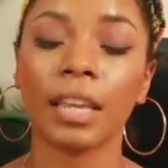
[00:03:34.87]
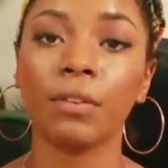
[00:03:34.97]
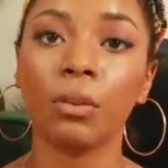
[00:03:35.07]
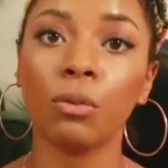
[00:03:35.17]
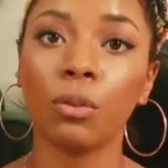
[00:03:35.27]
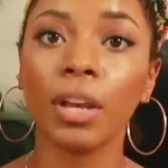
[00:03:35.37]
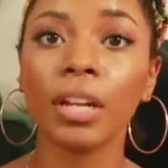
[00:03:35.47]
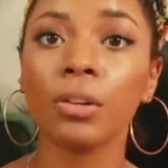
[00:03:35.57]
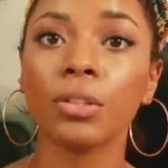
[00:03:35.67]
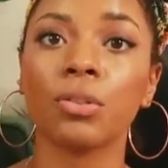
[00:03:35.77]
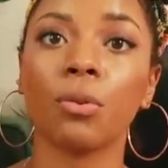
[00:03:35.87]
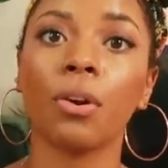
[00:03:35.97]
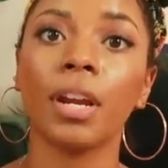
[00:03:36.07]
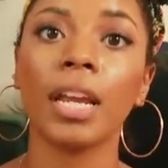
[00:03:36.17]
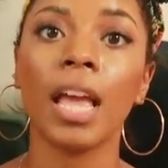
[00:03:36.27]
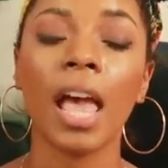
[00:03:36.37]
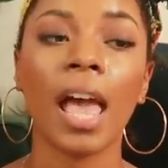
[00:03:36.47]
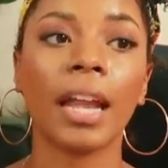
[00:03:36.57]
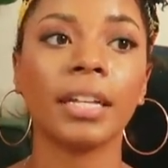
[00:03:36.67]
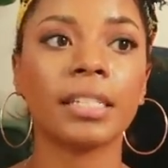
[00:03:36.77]
If you look at her story
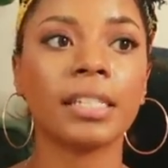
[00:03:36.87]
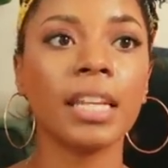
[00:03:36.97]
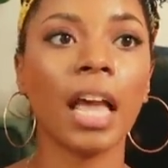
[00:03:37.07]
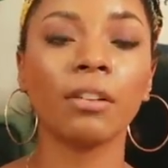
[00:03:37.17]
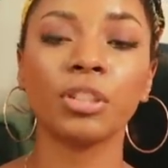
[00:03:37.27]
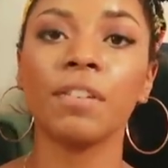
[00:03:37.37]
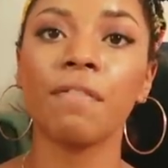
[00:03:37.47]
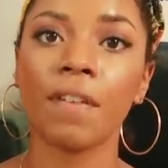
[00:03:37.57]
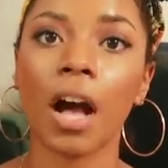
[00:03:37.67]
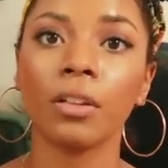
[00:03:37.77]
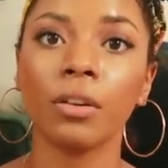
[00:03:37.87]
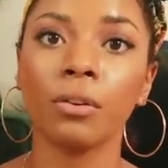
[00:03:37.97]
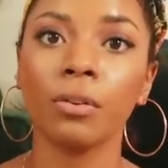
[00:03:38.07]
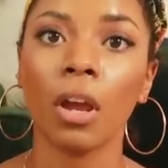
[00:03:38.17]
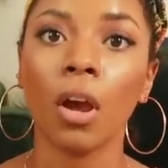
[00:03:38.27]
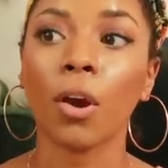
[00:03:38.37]
and see how she followed